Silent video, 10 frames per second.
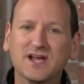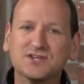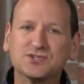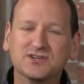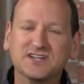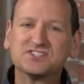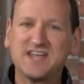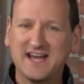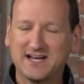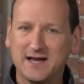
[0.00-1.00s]
So you need
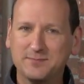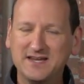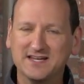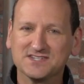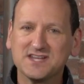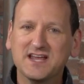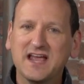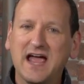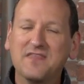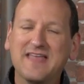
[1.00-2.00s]
static IPs.
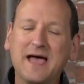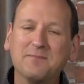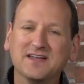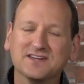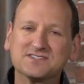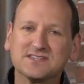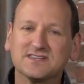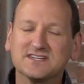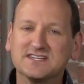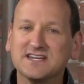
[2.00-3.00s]
And that means that
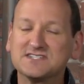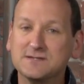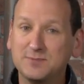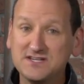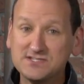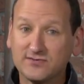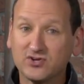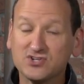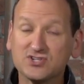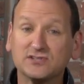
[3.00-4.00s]
the DHCP server
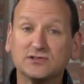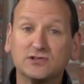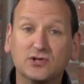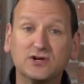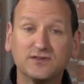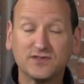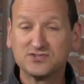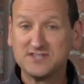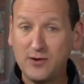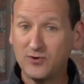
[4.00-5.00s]
can just look at
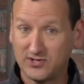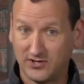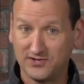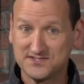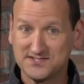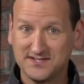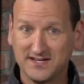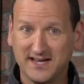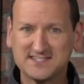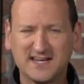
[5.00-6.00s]
those network cards
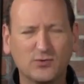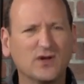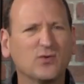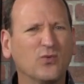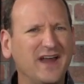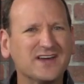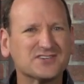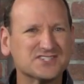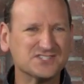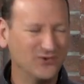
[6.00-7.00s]
and say, what
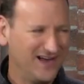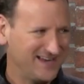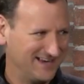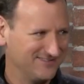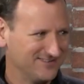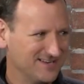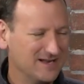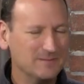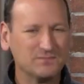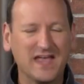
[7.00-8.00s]
addresses do I have?
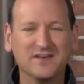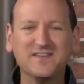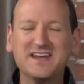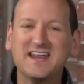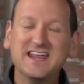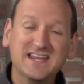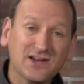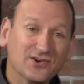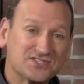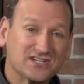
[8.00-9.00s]
And if it
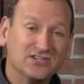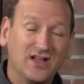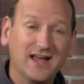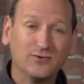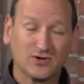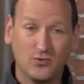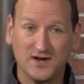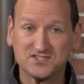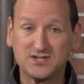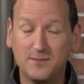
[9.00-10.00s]
hears a client
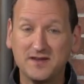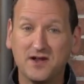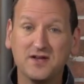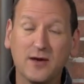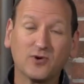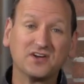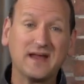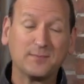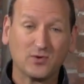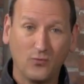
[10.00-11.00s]
request come in on network
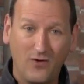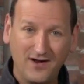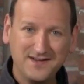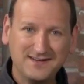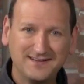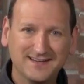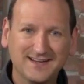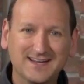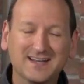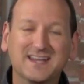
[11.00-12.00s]
adapter 1,
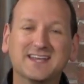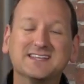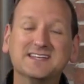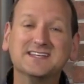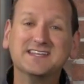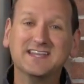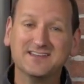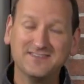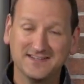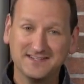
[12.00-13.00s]
it can
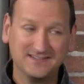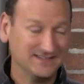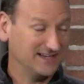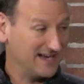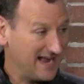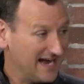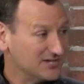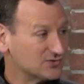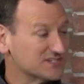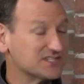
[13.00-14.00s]
give it an
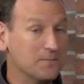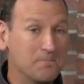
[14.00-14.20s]
address that